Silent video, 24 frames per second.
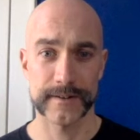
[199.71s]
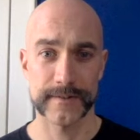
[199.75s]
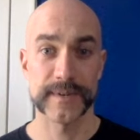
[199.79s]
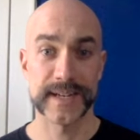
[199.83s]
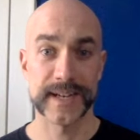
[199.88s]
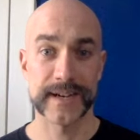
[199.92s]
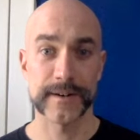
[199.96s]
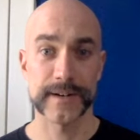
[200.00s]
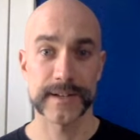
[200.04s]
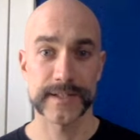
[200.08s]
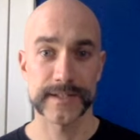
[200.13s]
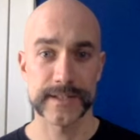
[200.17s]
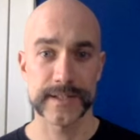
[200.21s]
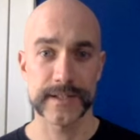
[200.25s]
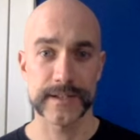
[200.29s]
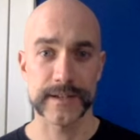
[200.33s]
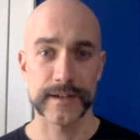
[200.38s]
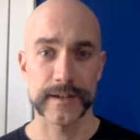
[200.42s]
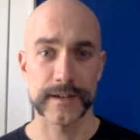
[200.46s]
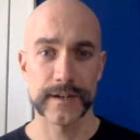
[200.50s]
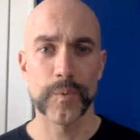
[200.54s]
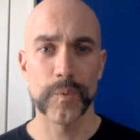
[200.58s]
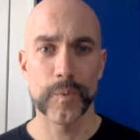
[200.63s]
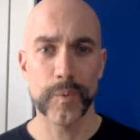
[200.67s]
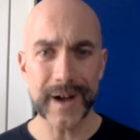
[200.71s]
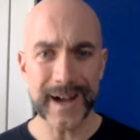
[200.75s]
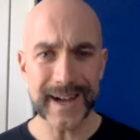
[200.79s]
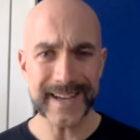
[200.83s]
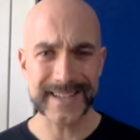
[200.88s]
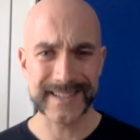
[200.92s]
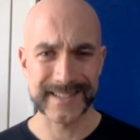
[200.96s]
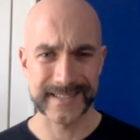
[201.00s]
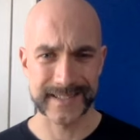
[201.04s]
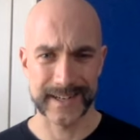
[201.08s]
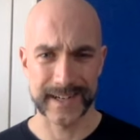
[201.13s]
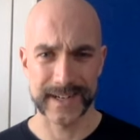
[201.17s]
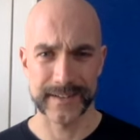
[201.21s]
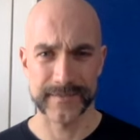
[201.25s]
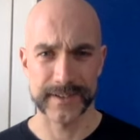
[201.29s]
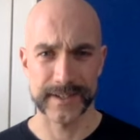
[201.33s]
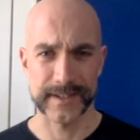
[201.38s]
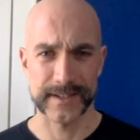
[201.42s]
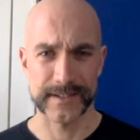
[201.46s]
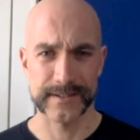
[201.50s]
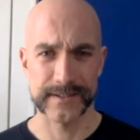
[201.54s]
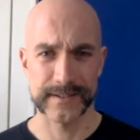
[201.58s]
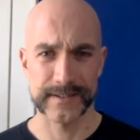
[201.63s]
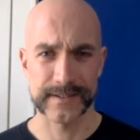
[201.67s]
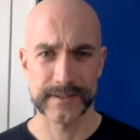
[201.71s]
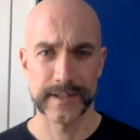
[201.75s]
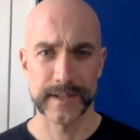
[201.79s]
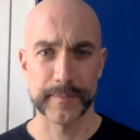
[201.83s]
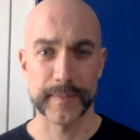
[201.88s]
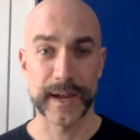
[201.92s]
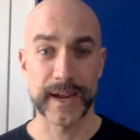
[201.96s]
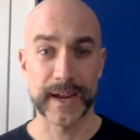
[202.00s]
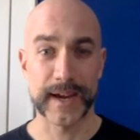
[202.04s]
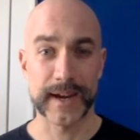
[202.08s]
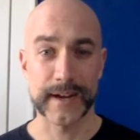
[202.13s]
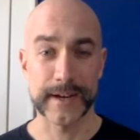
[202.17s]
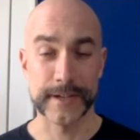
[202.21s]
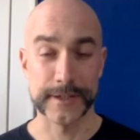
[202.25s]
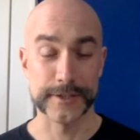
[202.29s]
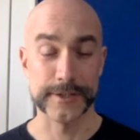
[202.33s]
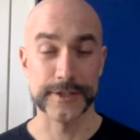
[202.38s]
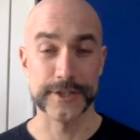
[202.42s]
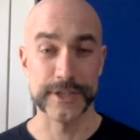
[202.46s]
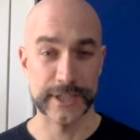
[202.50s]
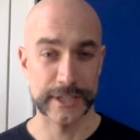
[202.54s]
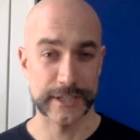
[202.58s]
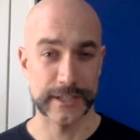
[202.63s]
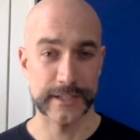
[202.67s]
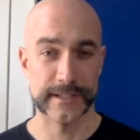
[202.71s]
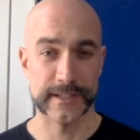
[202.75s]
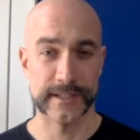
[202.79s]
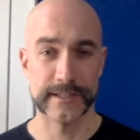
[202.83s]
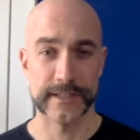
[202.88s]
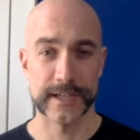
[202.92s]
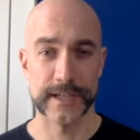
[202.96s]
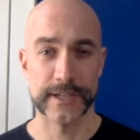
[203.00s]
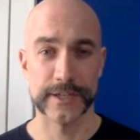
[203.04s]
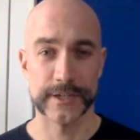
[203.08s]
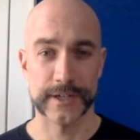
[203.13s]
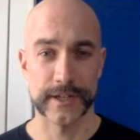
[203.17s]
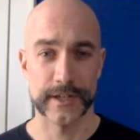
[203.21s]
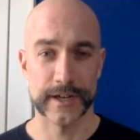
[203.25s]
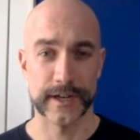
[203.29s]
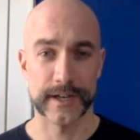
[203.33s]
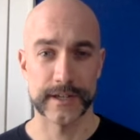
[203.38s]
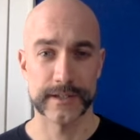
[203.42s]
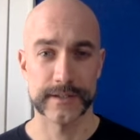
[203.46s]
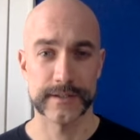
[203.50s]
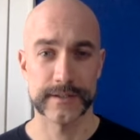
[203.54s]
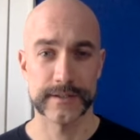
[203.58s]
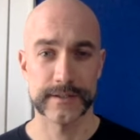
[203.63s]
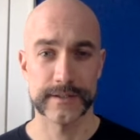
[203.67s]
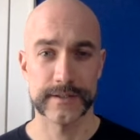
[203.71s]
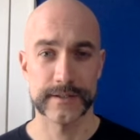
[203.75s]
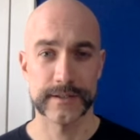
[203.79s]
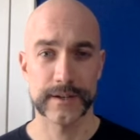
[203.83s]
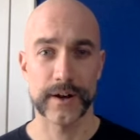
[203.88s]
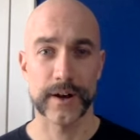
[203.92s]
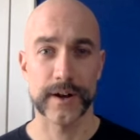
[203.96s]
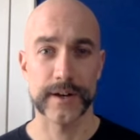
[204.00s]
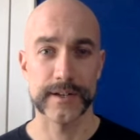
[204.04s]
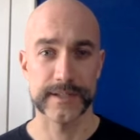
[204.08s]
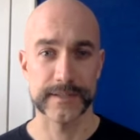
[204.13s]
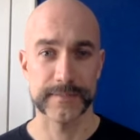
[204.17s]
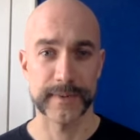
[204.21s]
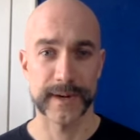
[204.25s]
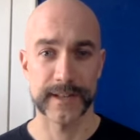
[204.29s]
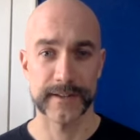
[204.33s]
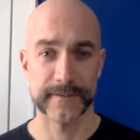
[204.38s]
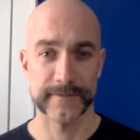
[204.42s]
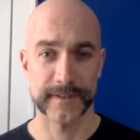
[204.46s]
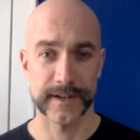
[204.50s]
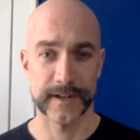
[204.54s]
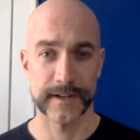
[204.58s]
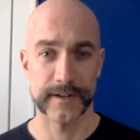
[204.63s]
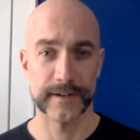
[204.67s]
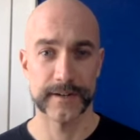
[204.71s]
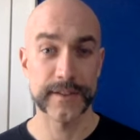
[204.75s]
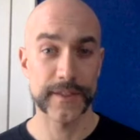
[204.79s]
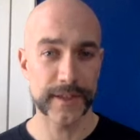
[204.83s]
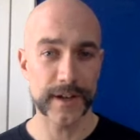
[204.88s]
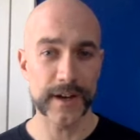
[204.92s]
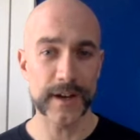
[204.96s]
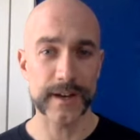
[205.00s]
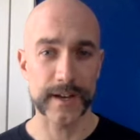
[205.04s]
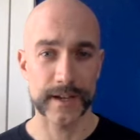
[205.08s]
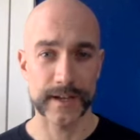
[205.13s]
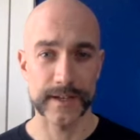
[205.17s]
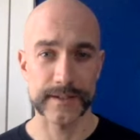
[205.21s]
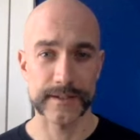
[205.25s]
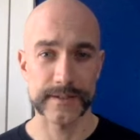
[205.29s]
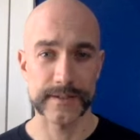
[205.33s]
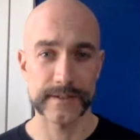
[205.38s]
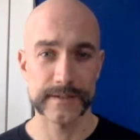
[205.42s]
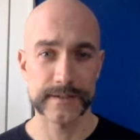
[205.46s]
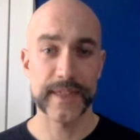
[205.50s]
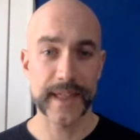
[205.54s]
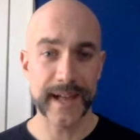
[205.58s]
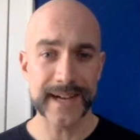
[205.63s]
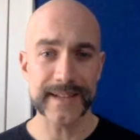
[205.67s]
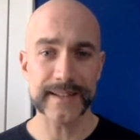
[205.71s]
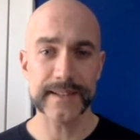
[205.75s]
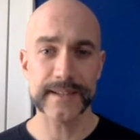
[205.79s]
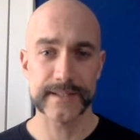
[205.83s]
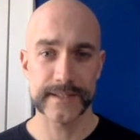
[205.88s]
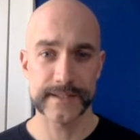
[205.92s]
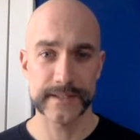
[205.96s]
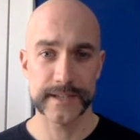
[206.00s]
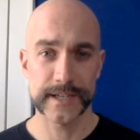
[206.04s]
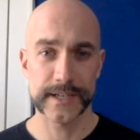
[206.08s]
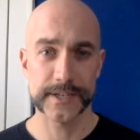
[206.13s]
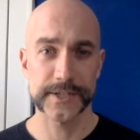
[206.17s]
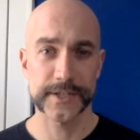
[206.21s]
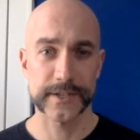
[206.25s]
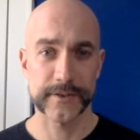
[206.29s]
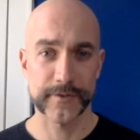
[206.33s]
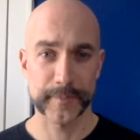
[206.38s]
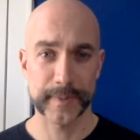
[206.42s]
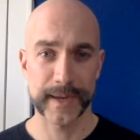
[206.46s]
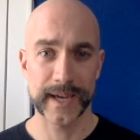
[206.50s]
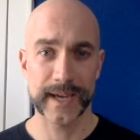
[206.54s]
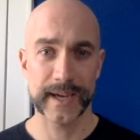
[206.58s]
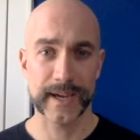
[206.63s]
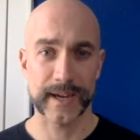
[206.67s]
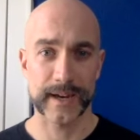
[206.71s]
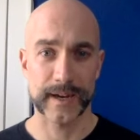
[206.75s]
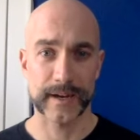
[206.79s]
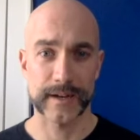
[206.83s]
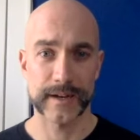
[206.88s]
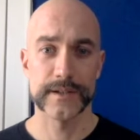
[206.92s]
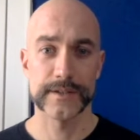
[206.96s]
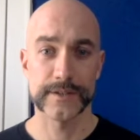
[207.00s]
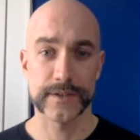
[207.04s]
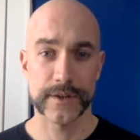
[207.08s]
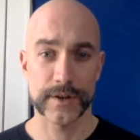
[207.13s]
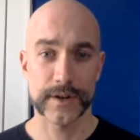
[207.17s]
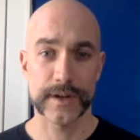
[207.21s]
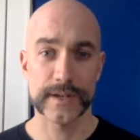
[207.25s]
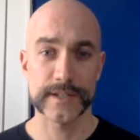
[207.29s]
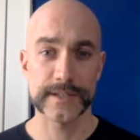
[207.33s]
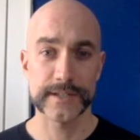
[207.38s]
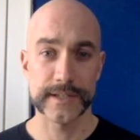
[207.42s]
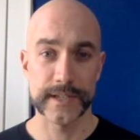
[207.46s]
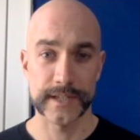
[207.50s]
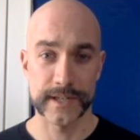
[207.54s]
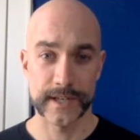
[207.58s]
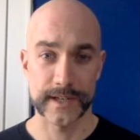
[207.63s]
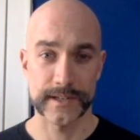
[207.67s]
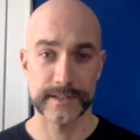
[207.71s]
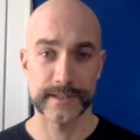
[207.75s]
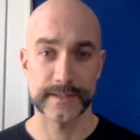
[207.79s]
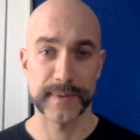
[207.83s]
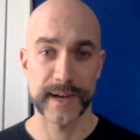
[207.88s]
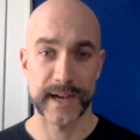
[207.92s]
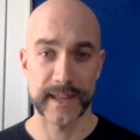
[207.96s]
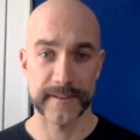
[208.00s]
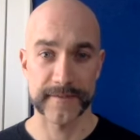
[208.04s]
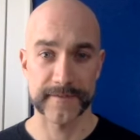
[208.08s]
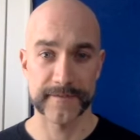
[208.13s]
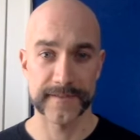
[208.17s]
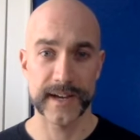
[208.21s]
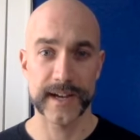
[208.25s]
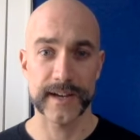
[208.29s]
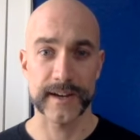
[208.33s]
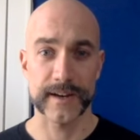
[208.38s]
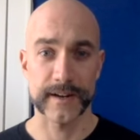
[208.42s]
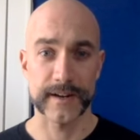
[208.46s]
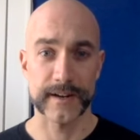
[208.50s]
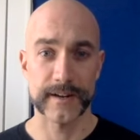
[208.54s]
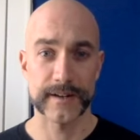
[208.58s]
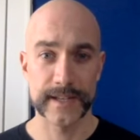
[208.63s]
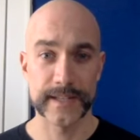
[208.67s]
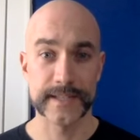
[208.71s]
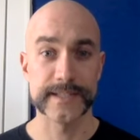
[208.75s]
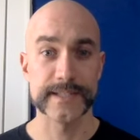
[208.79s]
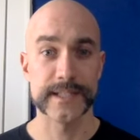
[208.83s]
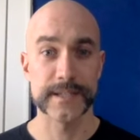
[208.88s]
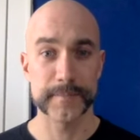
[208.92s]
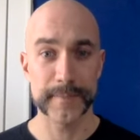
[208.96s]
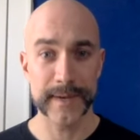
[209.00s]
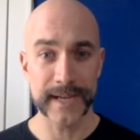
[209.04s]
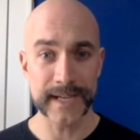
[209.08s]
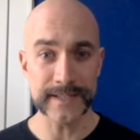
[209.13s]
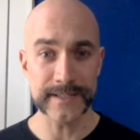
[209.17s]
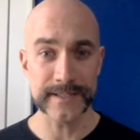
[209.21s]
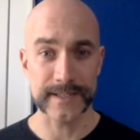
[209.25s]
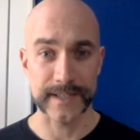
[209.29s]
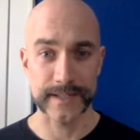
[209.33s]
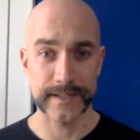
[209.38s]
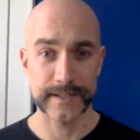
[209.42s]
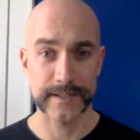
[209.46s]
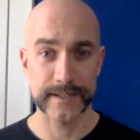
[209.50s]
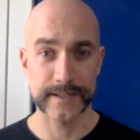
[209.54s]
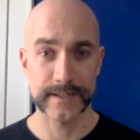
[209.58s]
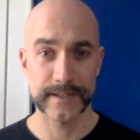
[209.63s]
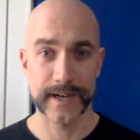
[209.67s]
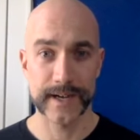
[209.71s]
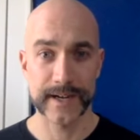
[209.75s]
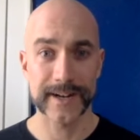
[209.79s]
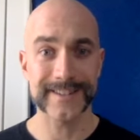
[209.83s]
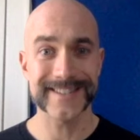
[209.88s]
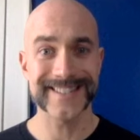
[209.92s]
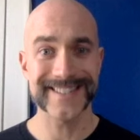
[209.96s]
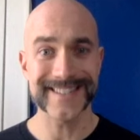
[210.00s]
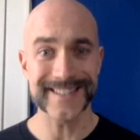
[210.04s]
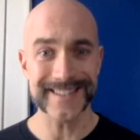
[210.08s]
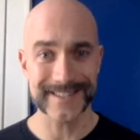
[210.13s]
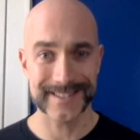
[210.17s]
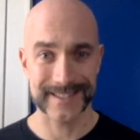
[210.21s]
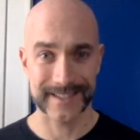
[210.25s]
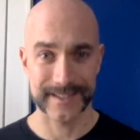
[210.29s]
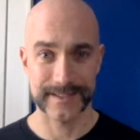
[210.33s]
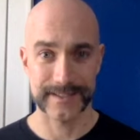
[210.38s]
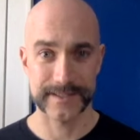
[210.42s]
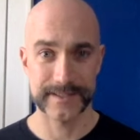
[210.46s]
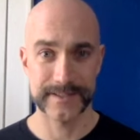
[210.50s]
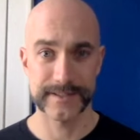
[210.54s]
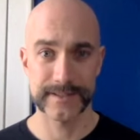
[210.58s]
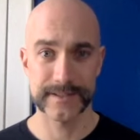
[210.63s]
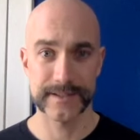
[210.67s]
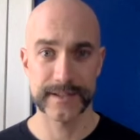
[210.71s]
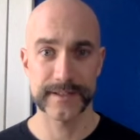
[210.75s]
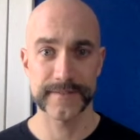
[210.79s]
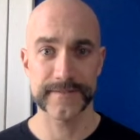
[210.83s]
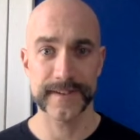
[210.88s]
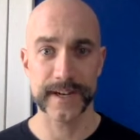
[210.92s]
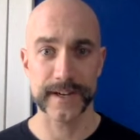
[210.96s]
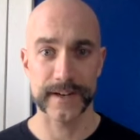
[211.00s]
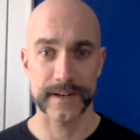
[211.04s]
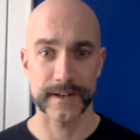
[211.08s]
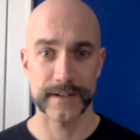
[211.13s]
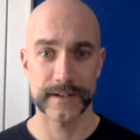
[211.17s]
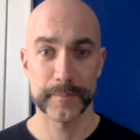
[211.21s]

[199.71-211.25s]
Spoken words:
But now consider, why is it obvious that pain is just a sensation in us caused by the fire? The thought is that the sensation of pain is caused in us by the fire is dependent on our distance to the fire.